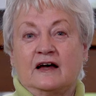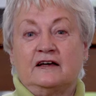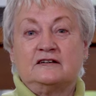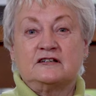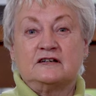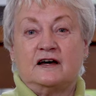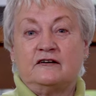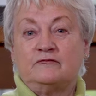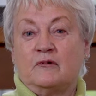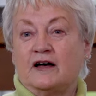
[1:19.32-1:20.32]
And to
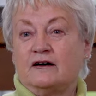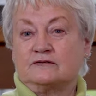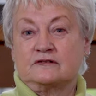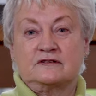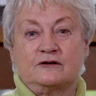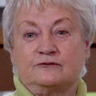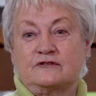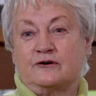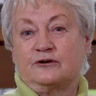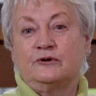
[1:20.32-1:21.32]
have my house sell
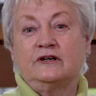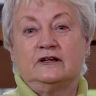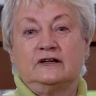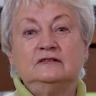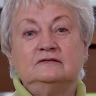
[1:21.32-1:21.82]
so quickly